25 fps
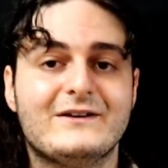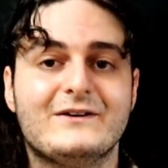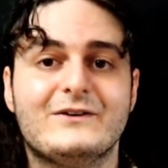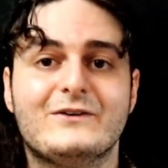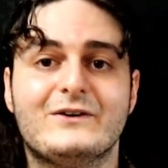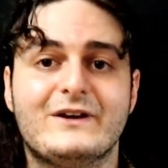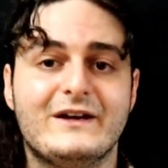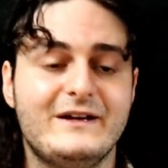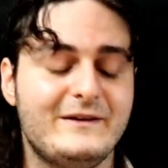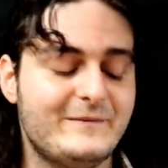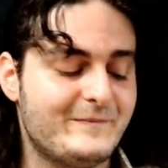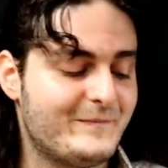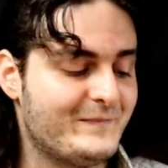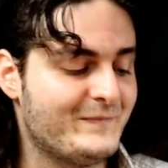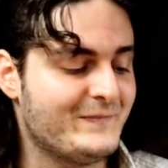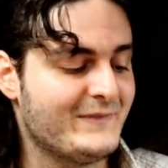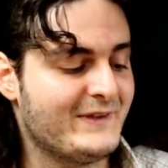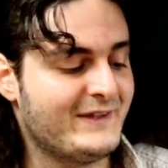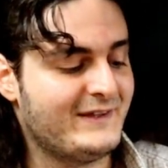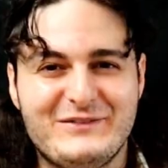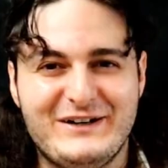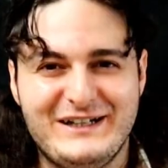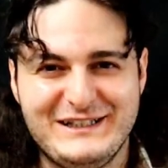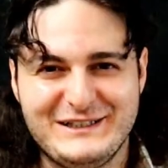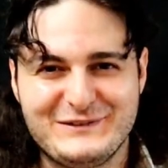Okay,
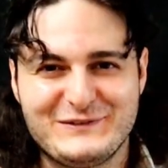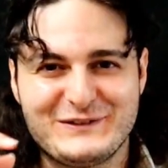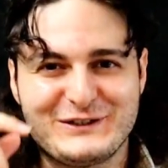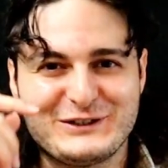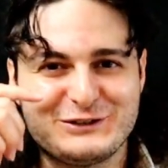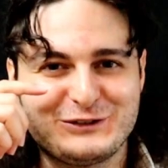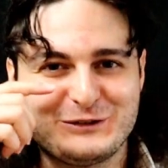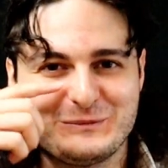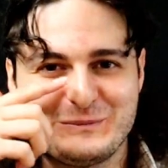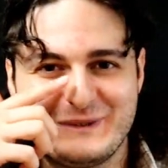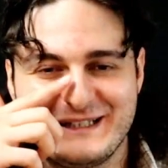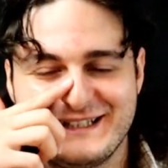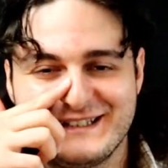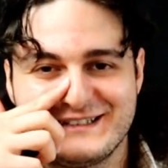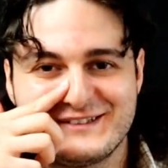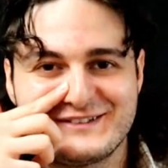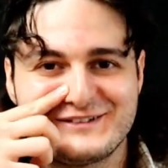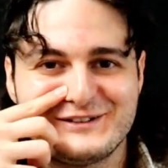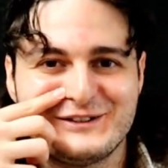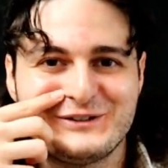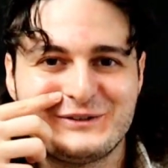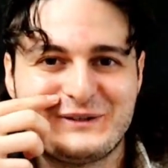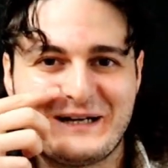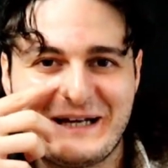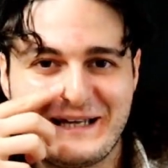very difficult to play it
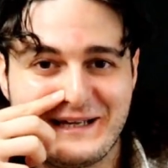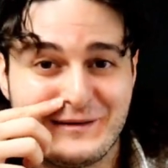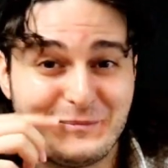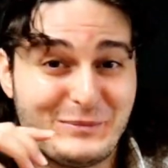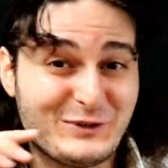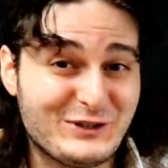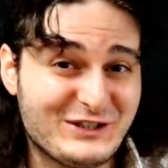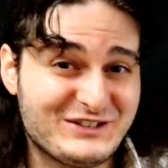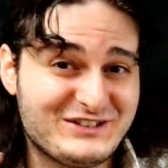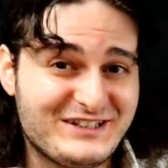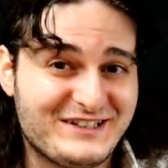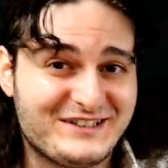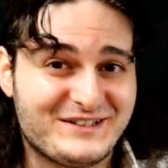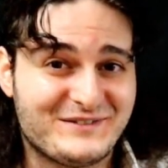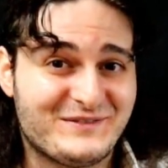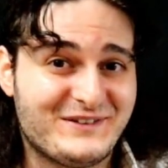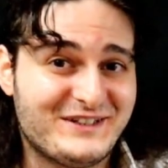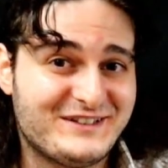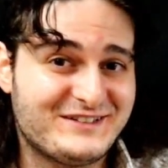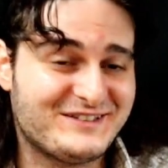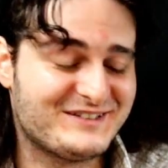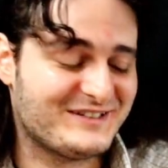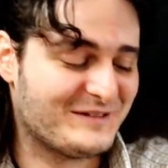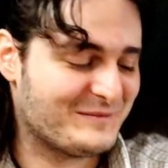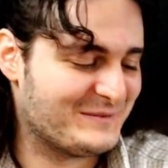slow. I apologize if
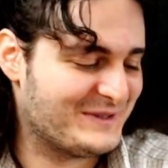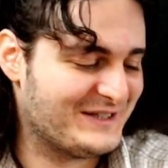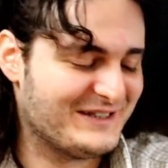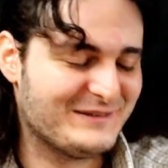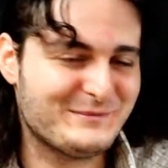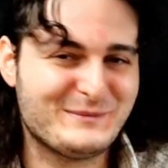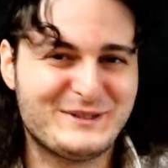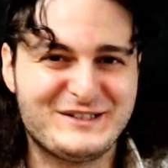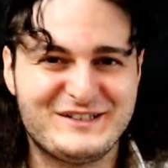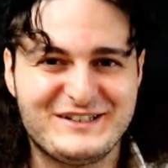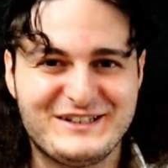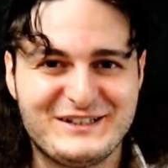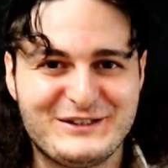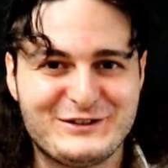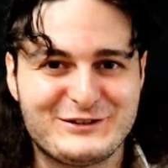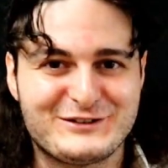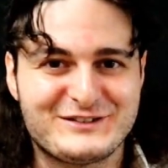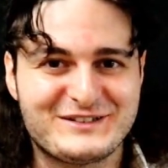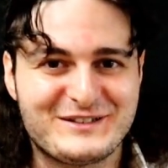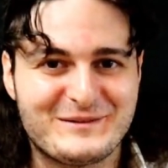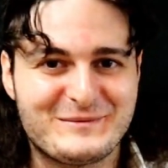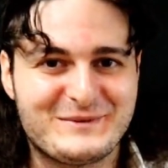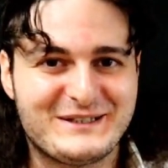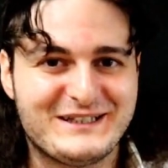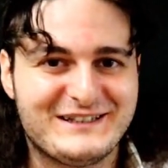there's something missing or
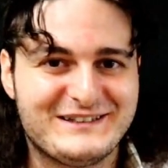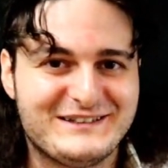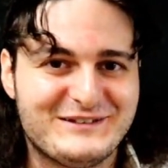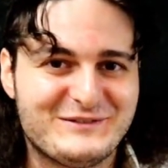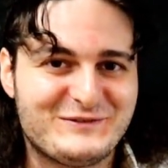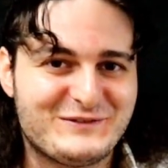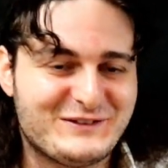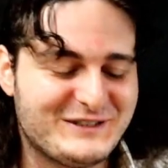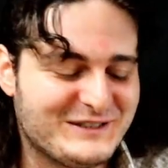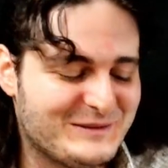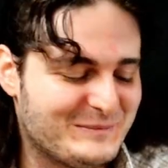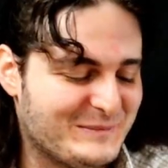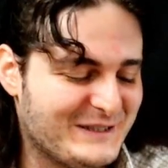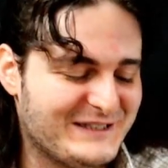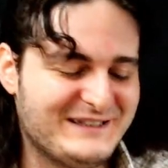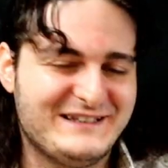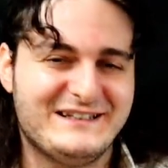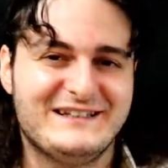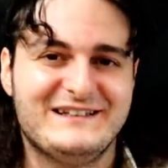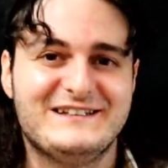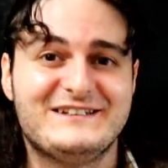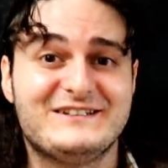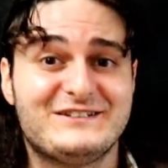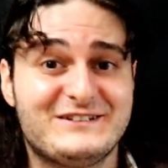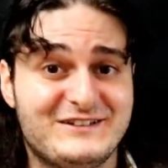something different, but
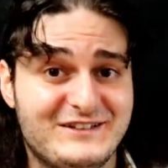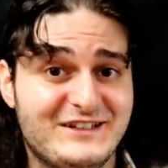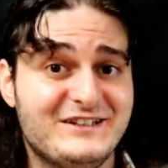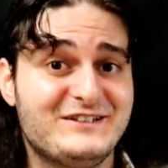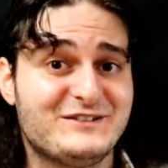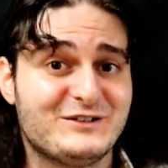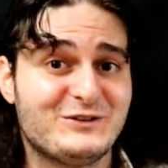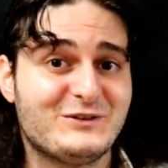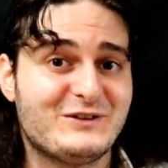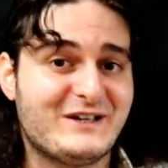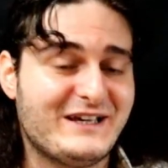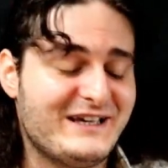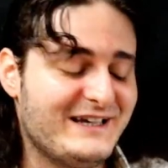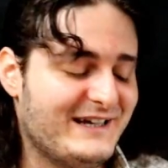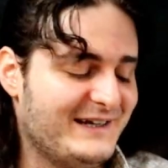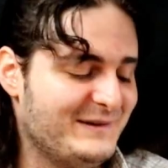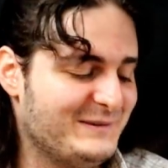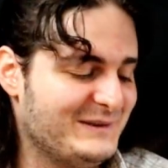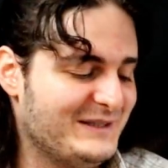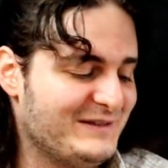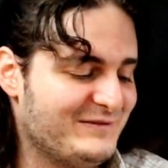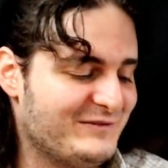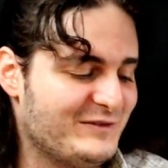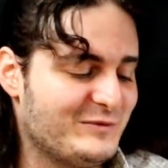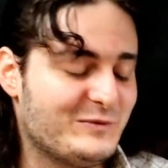it's okay. I
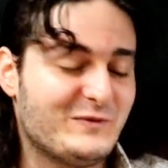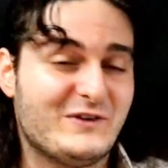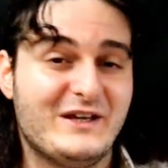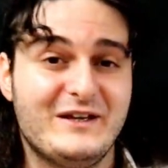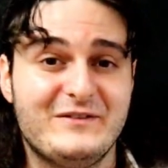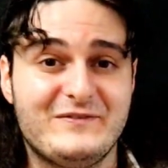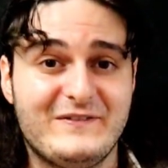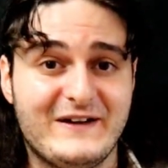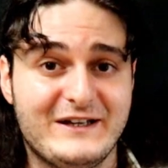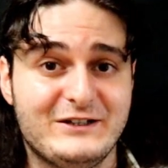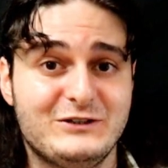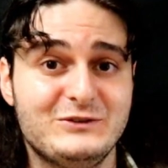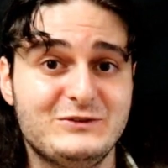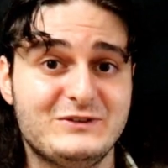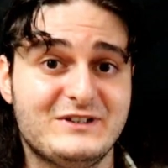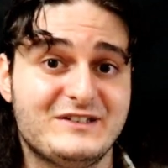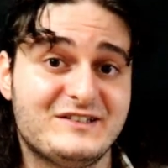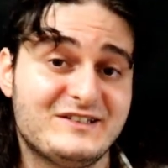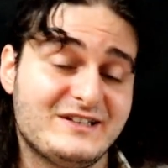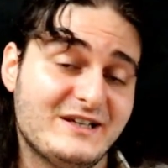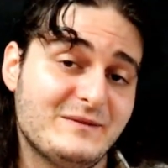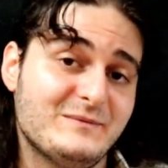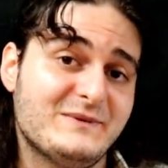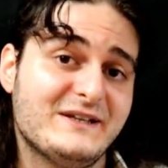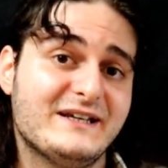believe if I do the
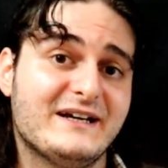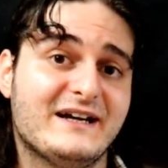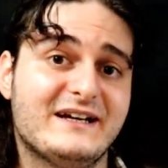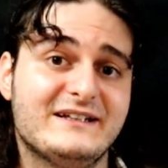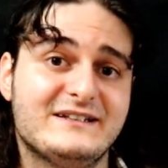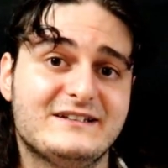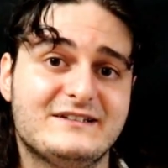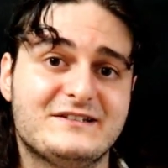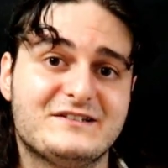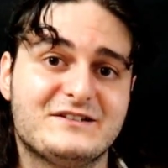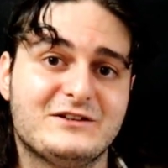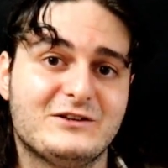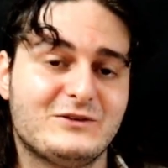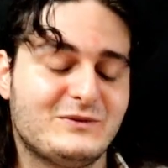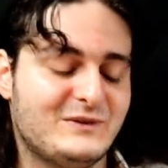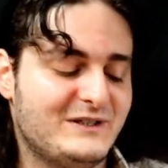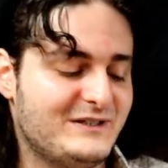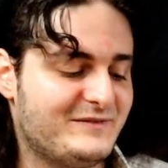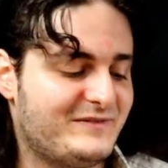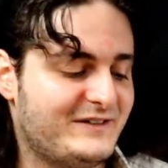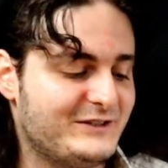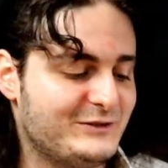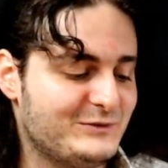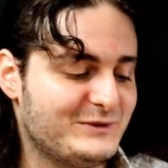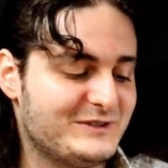same thing I did
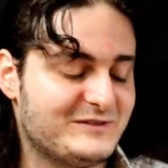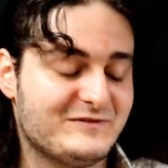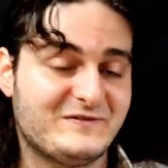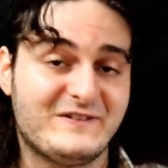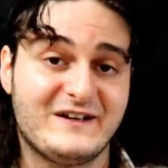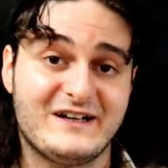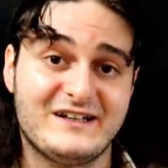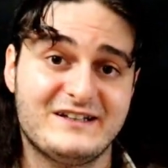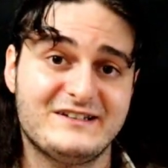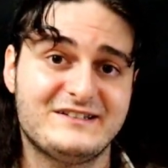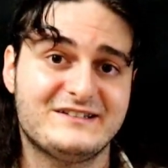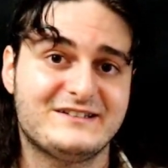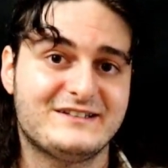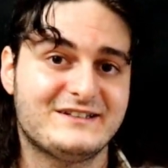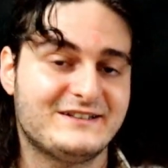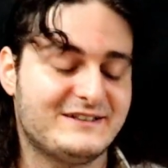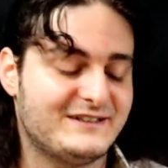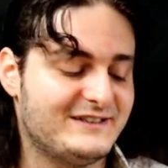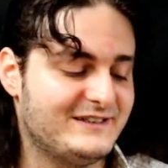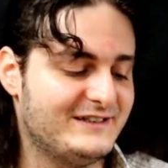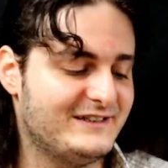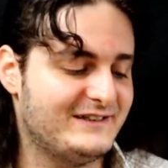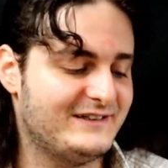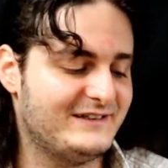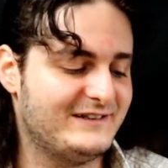slowly, if I do it fast,
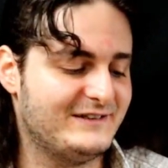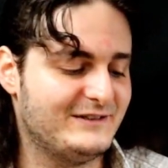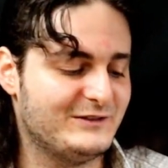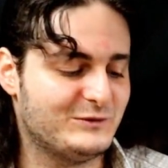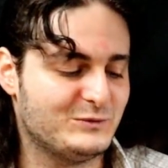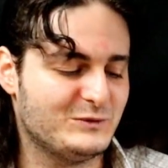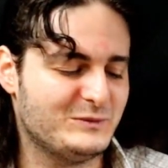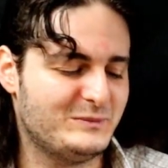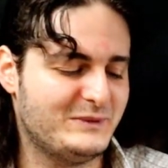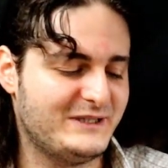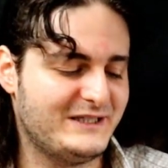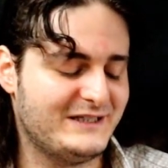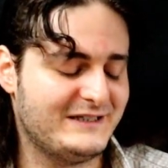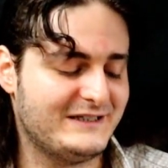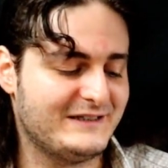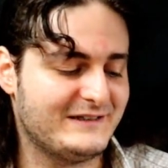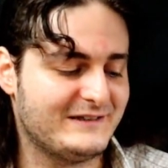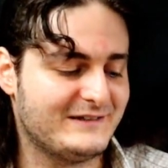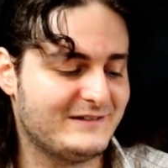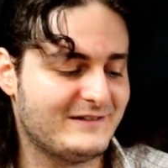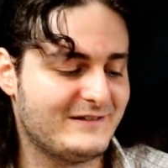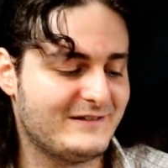it would be,